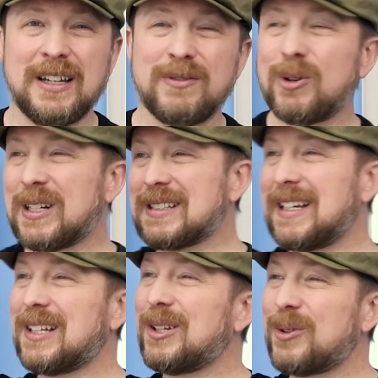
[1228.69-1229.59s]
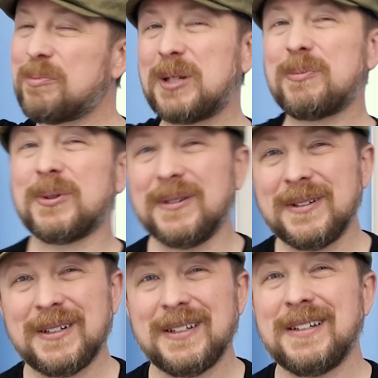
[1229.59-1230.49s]
If you want to say hello to people,
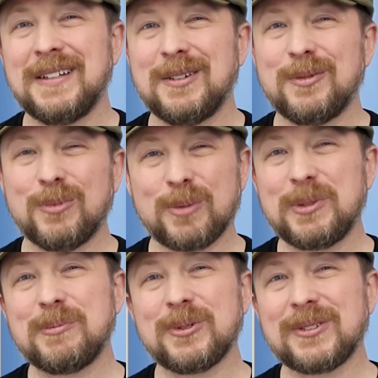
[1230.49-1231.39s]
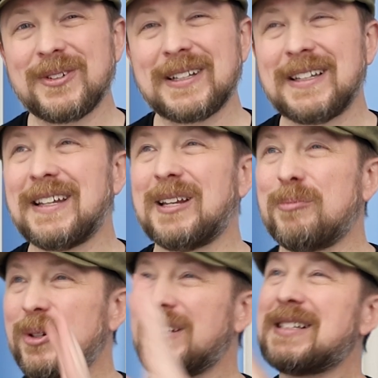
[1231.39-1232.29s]
more people during the day,
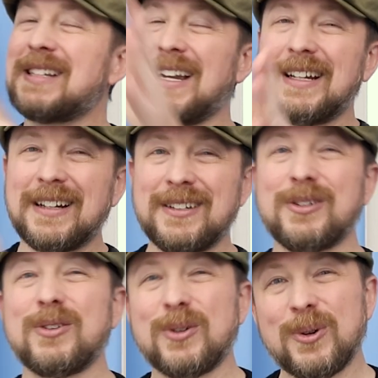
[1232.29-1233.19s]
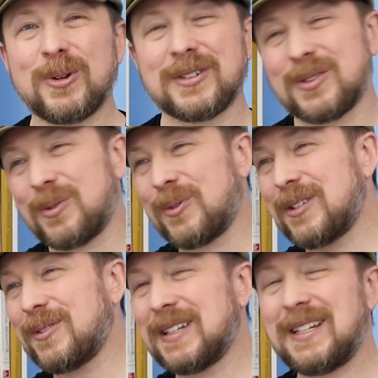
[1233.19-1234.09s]
put a sign on your door so when
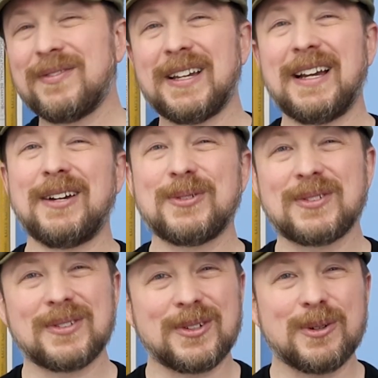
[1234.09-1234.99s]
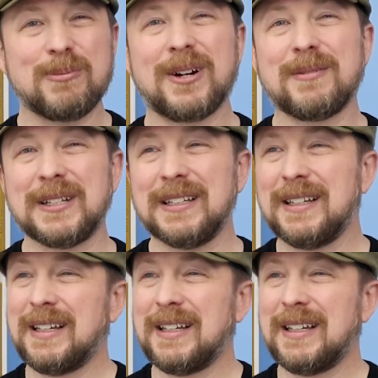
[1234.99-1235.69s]
you leave the house or your apartment,